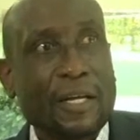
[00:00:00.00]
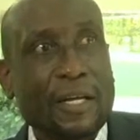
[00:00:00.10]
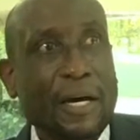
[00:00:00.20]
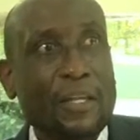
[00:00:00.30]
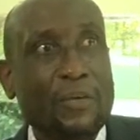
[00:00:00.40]

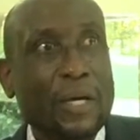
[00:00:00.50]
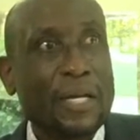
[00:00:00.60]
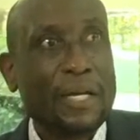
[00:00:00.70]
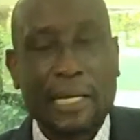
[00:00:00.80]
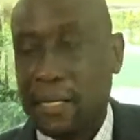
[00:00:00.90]
a
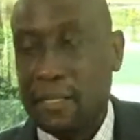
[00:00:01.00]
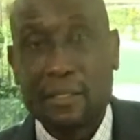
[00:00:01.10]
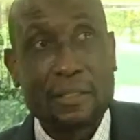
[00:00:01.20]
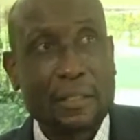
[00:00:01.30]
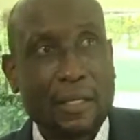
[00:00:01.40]
Uganda
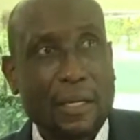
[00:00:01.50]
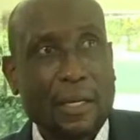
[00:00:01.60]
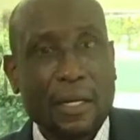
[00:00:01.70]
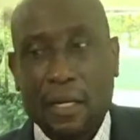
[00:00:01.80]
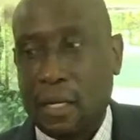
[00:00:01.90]
clays.
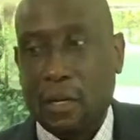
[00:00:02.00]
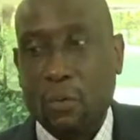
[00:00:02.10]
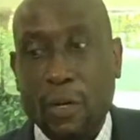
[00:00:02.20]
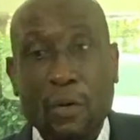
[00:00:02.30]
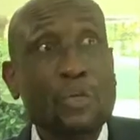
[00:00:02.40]
Now
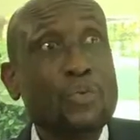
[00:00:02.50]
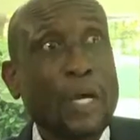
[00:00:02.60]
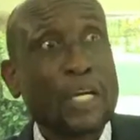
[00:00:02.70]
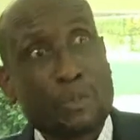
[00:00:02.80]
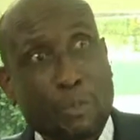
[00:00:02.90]
we're going to
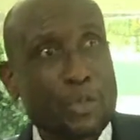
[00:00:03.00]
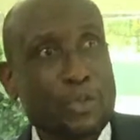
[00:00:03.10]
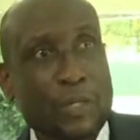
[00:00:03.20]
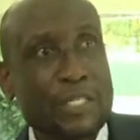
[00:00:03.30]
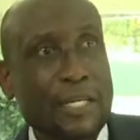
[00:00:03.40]
export to
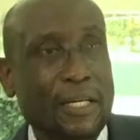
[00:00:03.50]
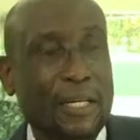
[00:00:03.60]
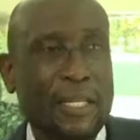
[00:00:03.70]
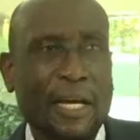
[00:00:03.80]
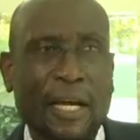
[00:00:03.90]
Western
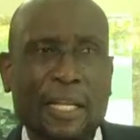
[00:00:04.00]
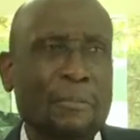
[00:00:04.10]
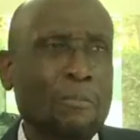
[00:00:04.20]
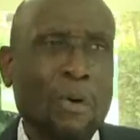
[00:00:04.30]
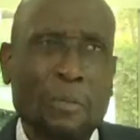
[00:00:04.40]
Kenya. And the
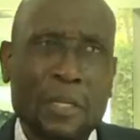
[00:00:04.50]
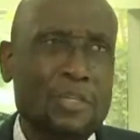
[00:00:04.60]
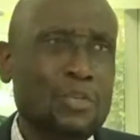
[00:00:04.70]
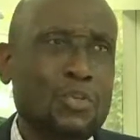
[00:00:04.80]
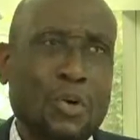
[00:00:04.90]
moment
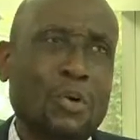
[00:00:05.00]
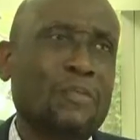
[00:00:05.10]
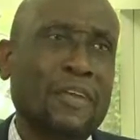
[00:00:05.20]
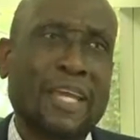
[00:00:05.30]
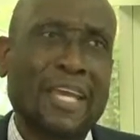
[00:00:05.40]
you talk
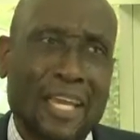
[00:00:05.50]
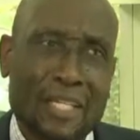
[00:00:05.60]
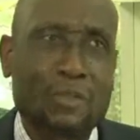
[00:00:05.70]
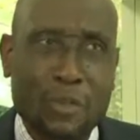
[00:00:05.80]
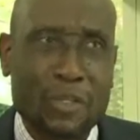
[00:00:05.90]
of
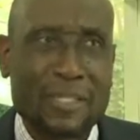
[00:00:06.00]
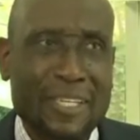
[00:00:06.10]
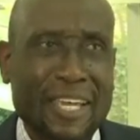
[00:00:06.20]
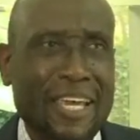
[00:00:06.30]
exports,